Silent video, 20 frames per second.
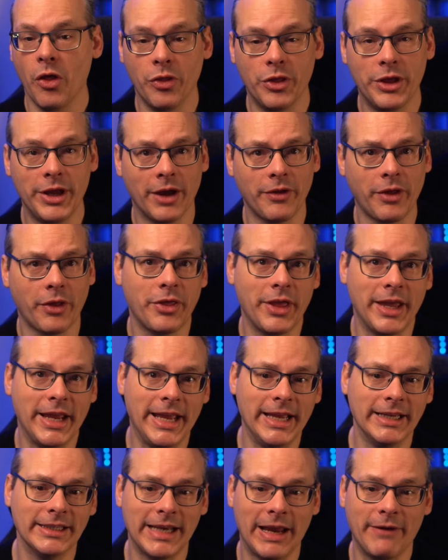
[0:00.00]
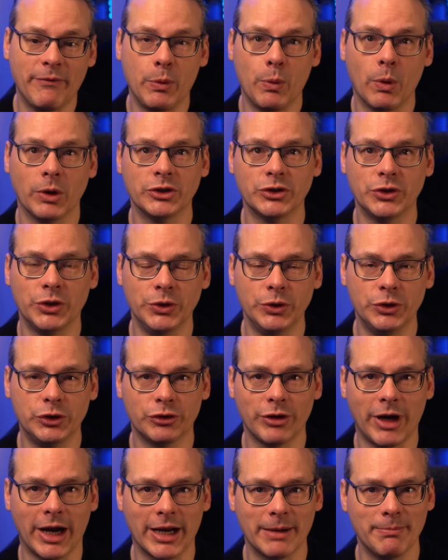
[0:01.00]
The other thing is, if we want to
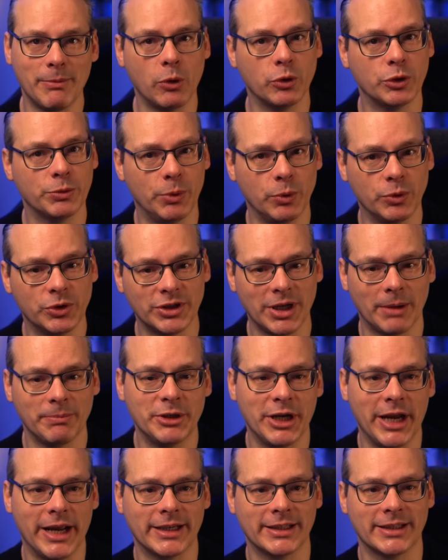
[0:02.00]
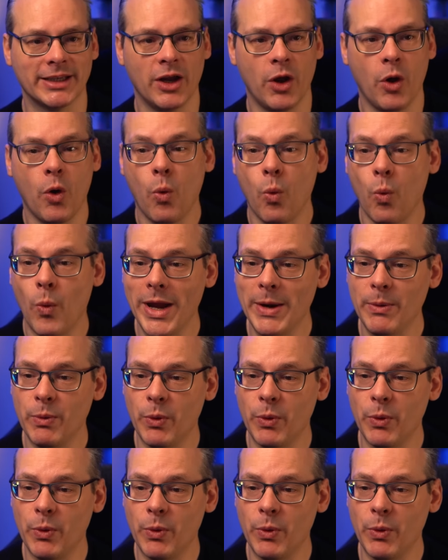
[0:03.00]
track multiple subjects, we